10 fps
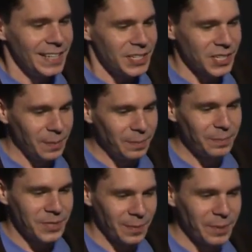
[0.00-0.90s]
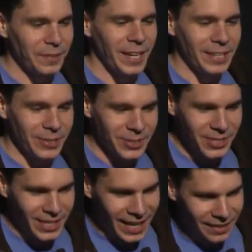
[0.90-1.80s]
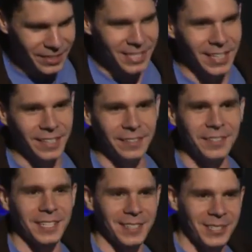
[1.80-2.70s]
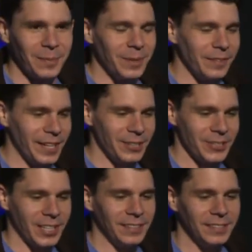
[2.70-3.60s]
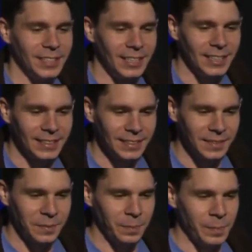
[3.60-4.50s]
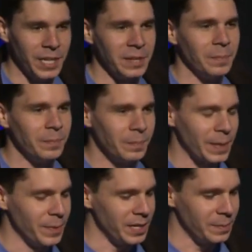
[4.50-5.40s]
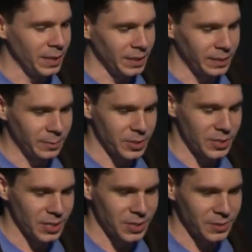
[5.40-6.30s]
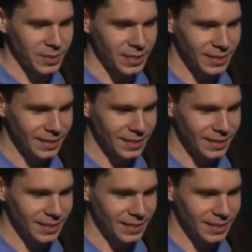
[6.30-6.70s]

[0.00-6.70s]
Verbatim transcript: Some providers have incentives, and some providers have minute-by-minute billing, which is also